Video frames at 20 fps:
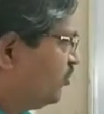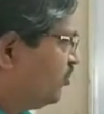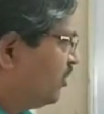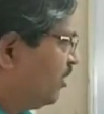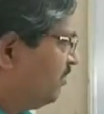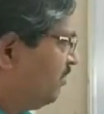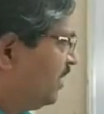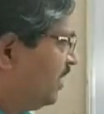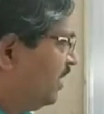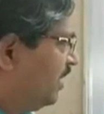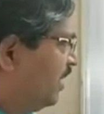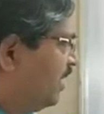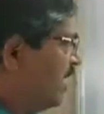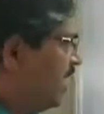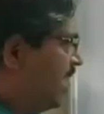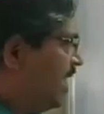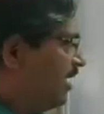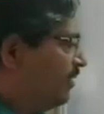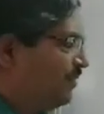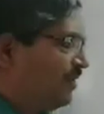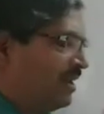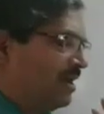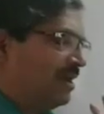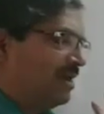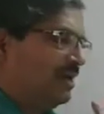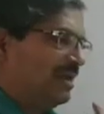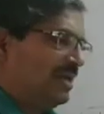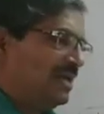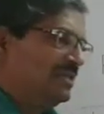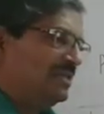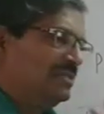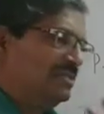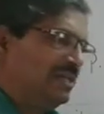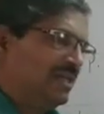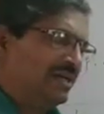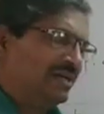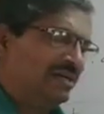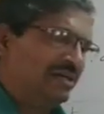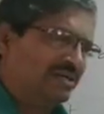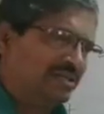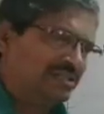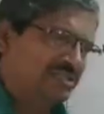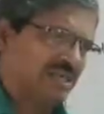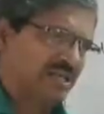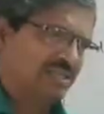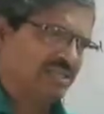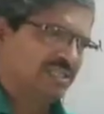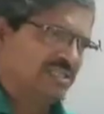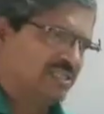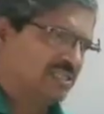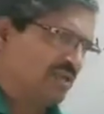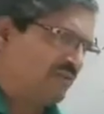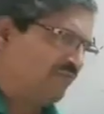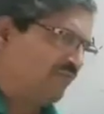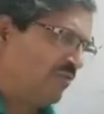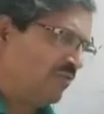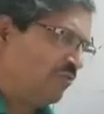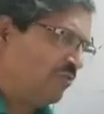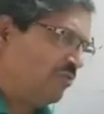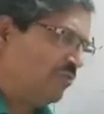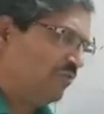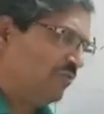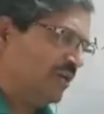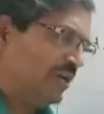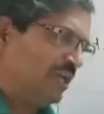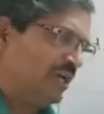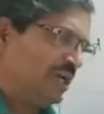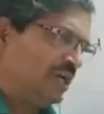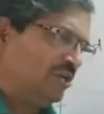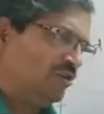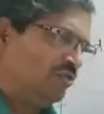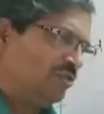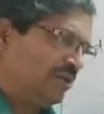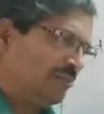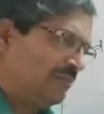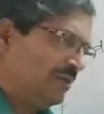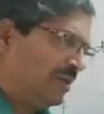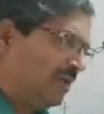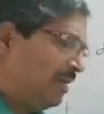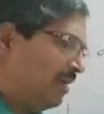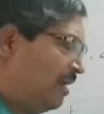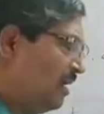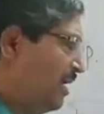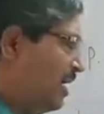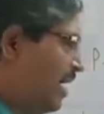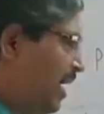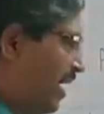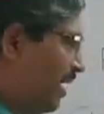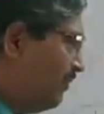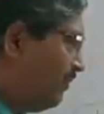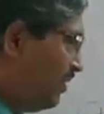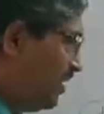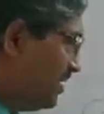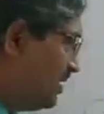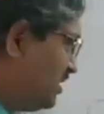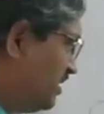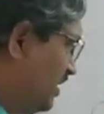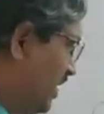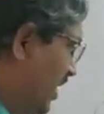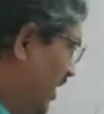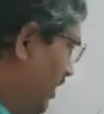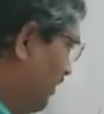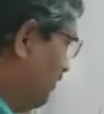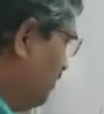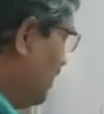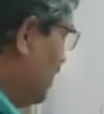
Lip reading: terminal, and there are less electrical charges are found on the negative terminal. And thus then